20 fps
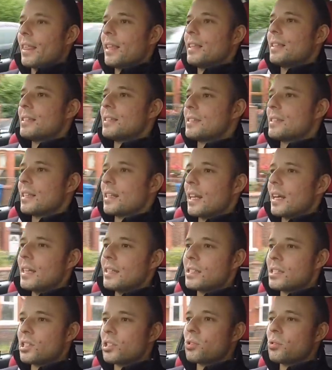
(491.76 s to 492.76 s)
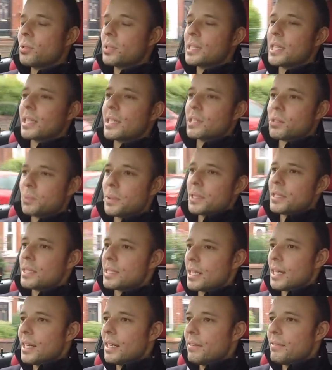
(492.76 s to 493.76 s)
It's a nice short and sweet
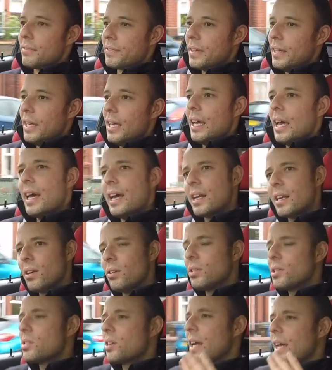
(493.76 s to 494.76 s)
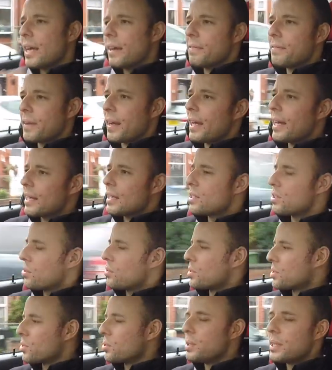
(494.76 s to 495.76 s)
drive, and also I had
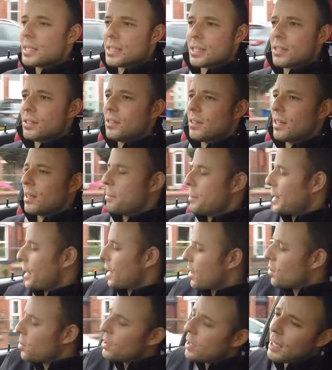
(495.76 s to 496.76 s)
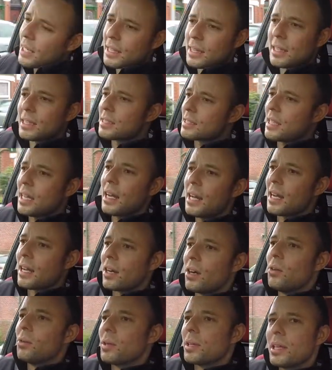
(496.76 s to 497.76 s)
to do it, you know what I mean? I couldn't let this car
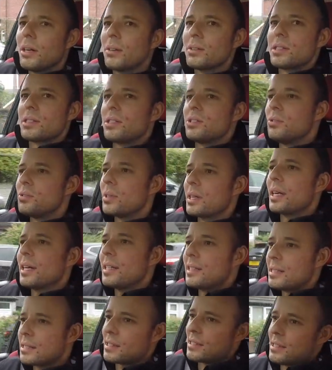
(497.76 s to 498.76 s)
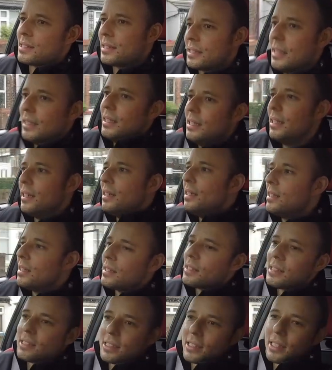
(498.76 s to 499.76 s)
go without you guys
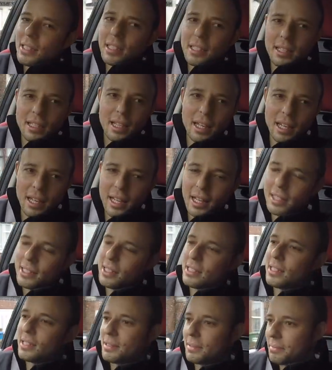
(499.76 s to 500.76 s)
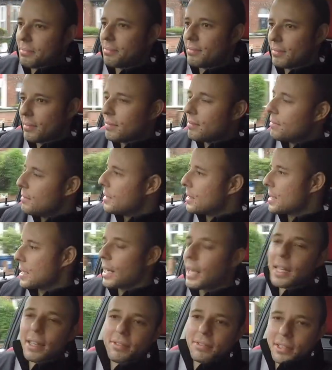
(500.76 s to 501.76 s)
seeing the last
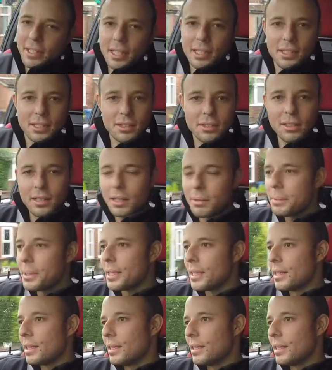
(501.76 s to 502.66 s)
drive in it, you know what I mean?